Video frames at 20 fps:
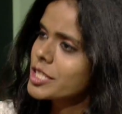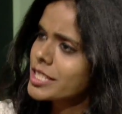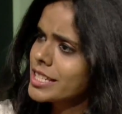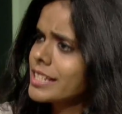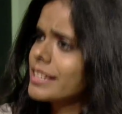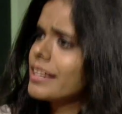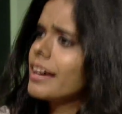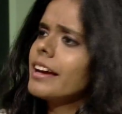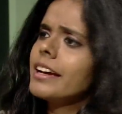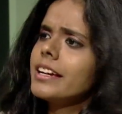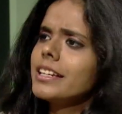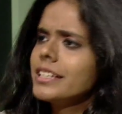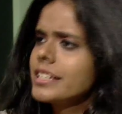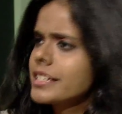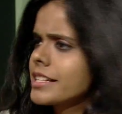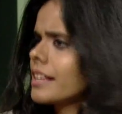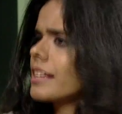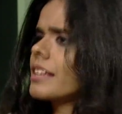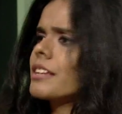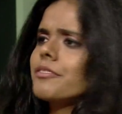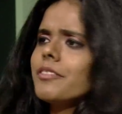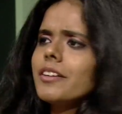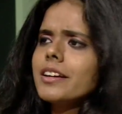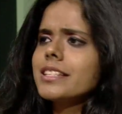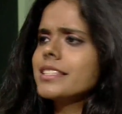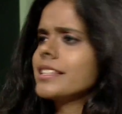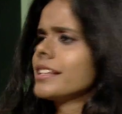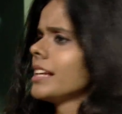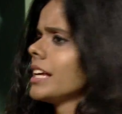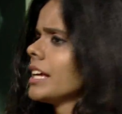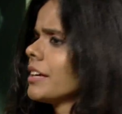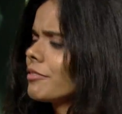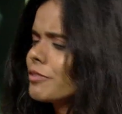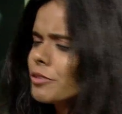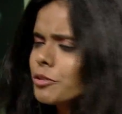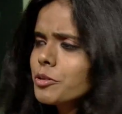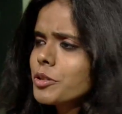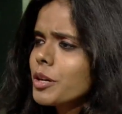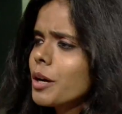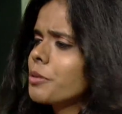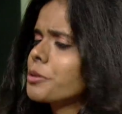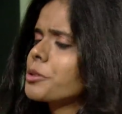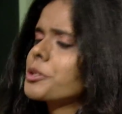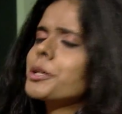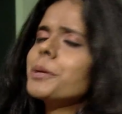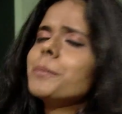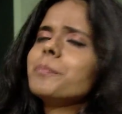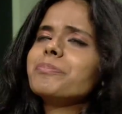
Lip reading: they died, they sacrificed their life, no doubt.